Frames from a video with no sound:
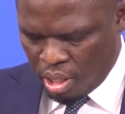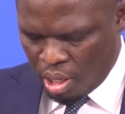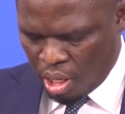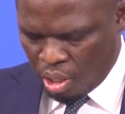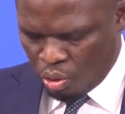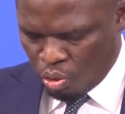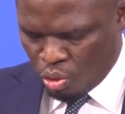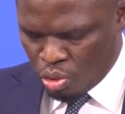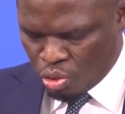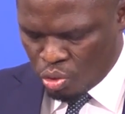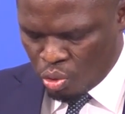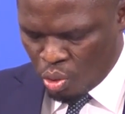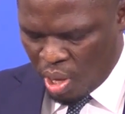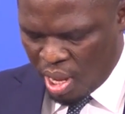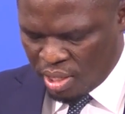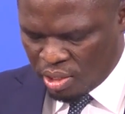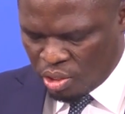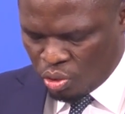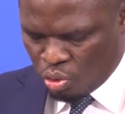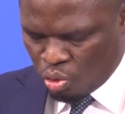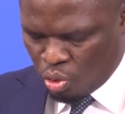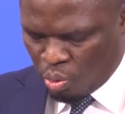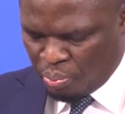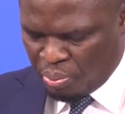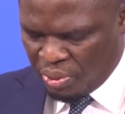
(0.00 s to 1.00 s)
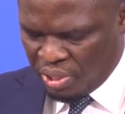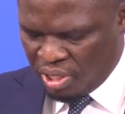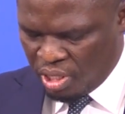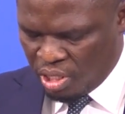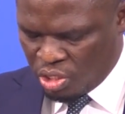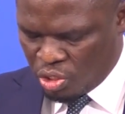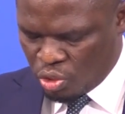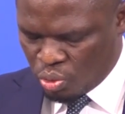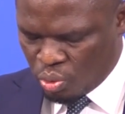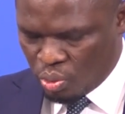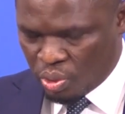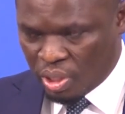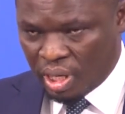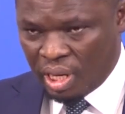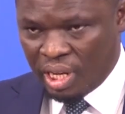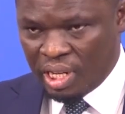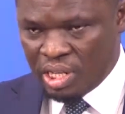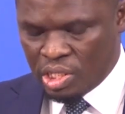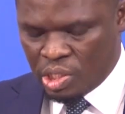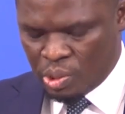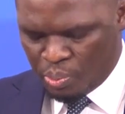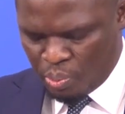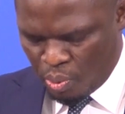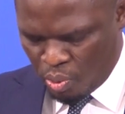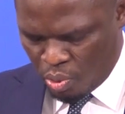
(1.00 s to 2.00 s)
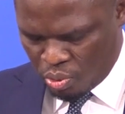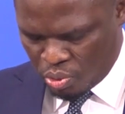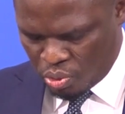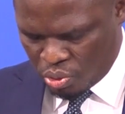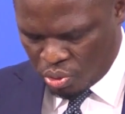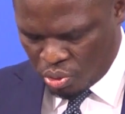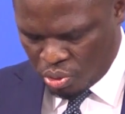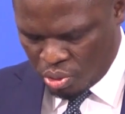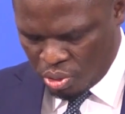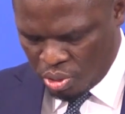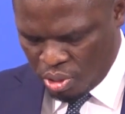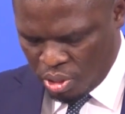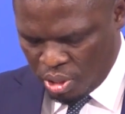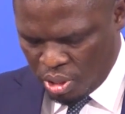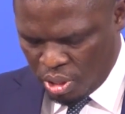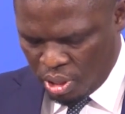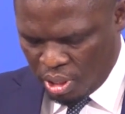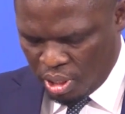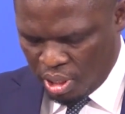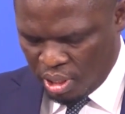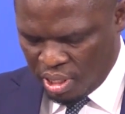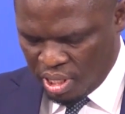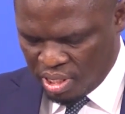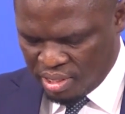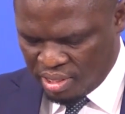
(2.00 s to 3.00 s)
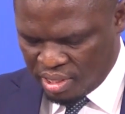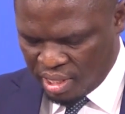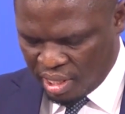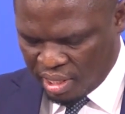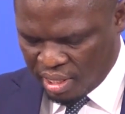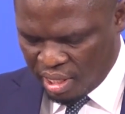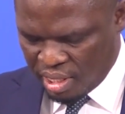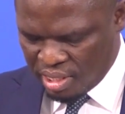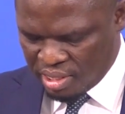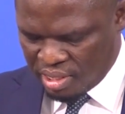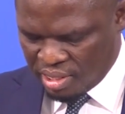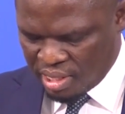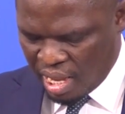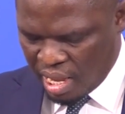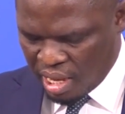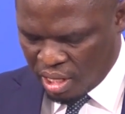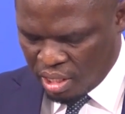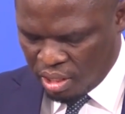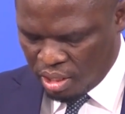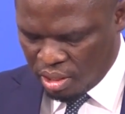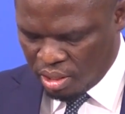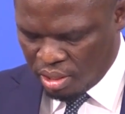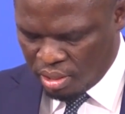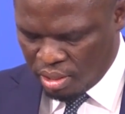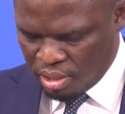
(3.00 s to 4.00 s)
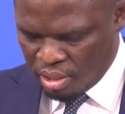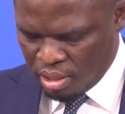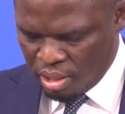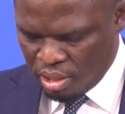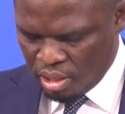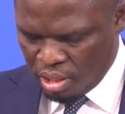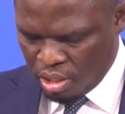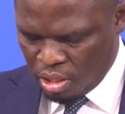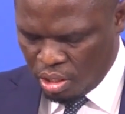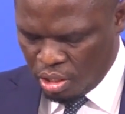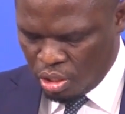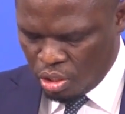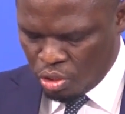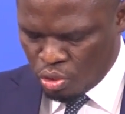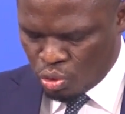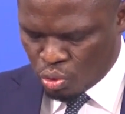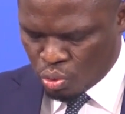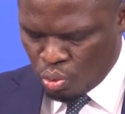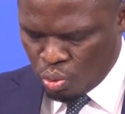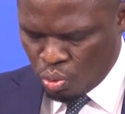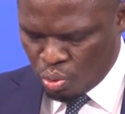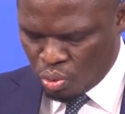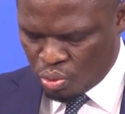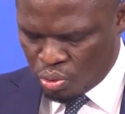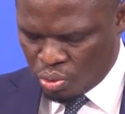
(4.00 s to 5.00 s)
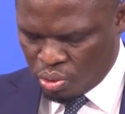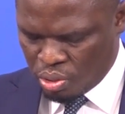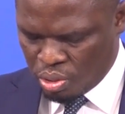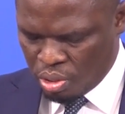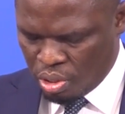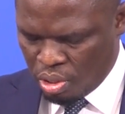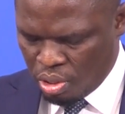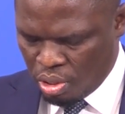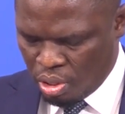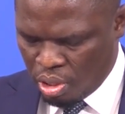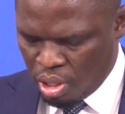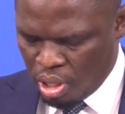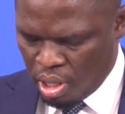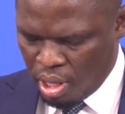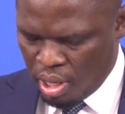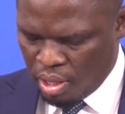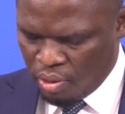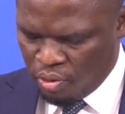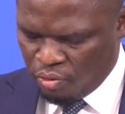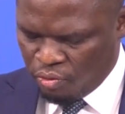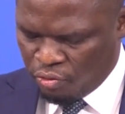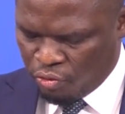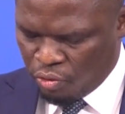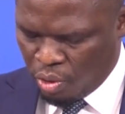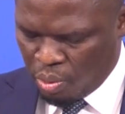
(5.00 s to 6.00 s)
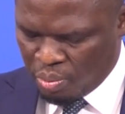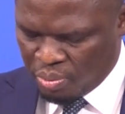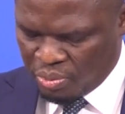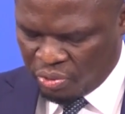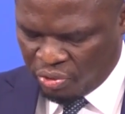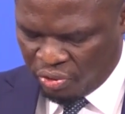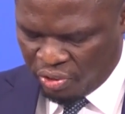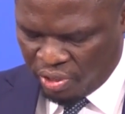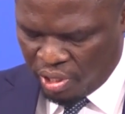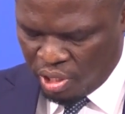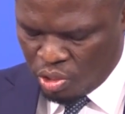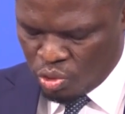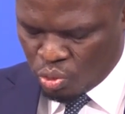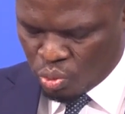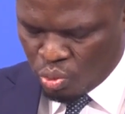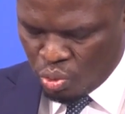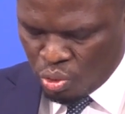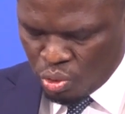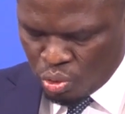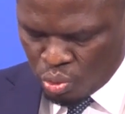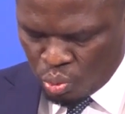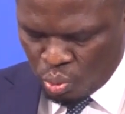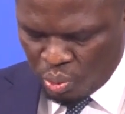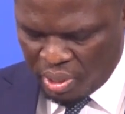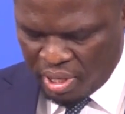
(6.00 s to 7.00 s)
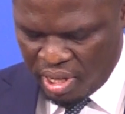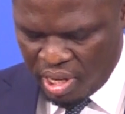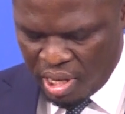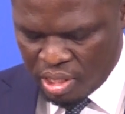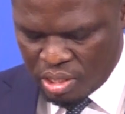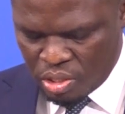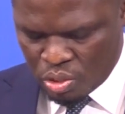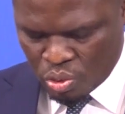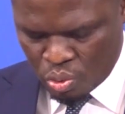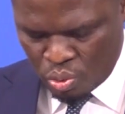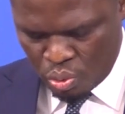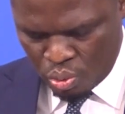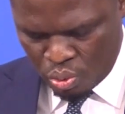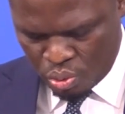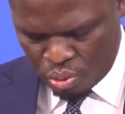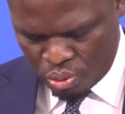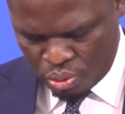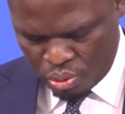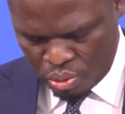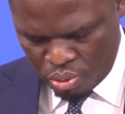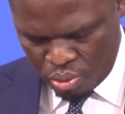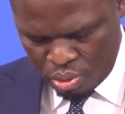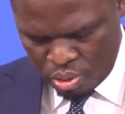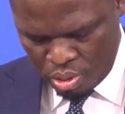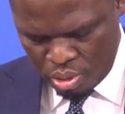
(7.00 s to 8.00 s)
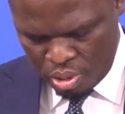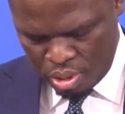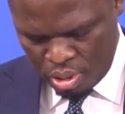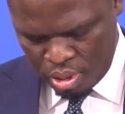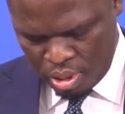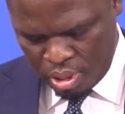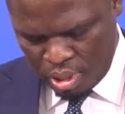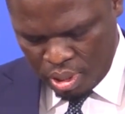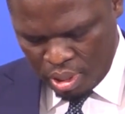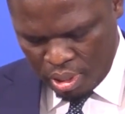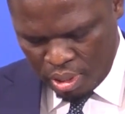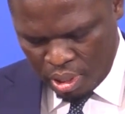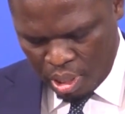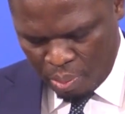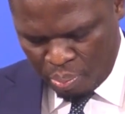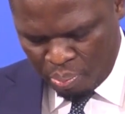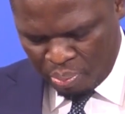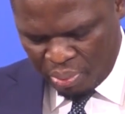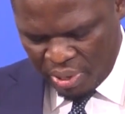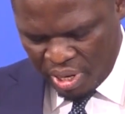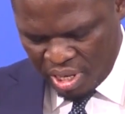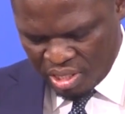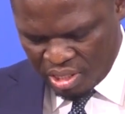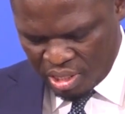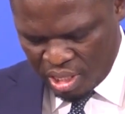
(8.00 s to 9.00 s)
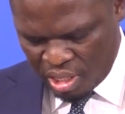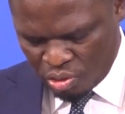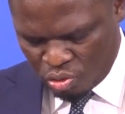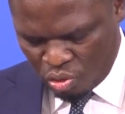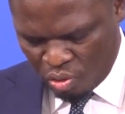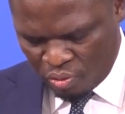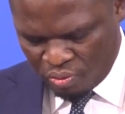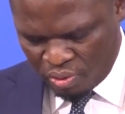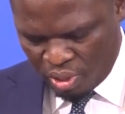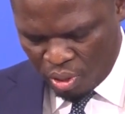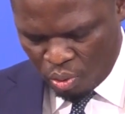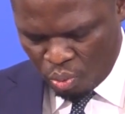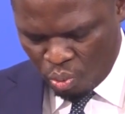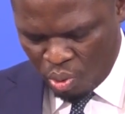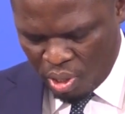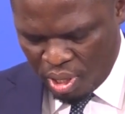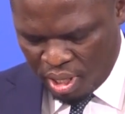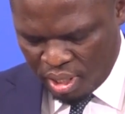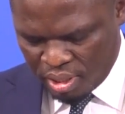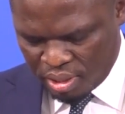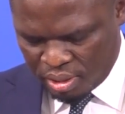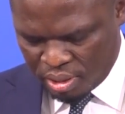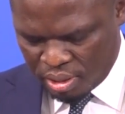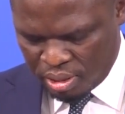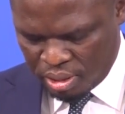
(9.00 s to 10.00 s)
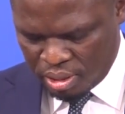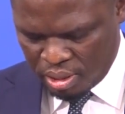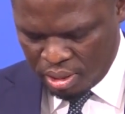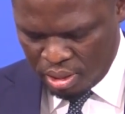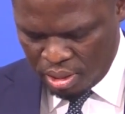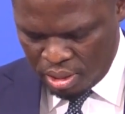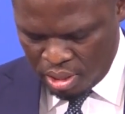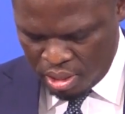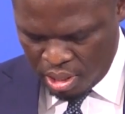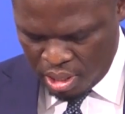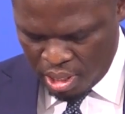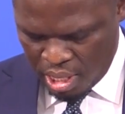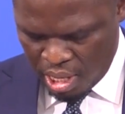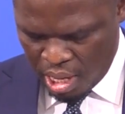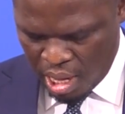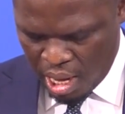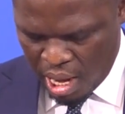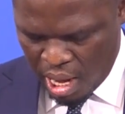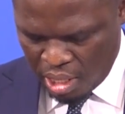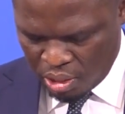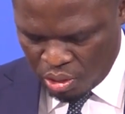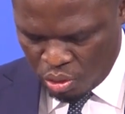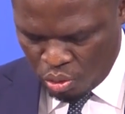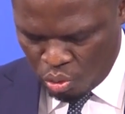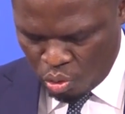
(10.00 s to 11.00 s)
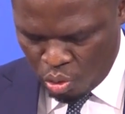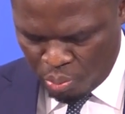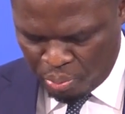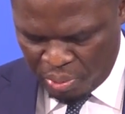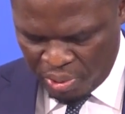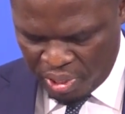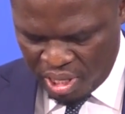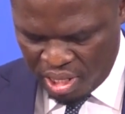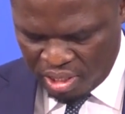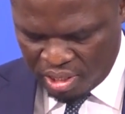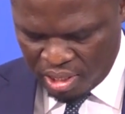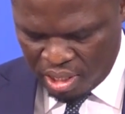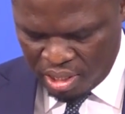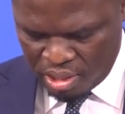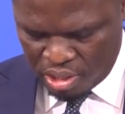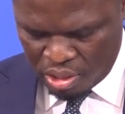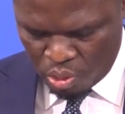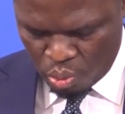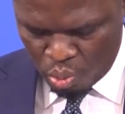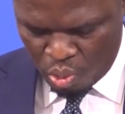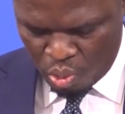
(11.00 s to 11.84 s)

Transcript: and also anti-doping issue clean sports in the second cycle schools from three schools to eight schools. The president of the World Anti-Doping Agency,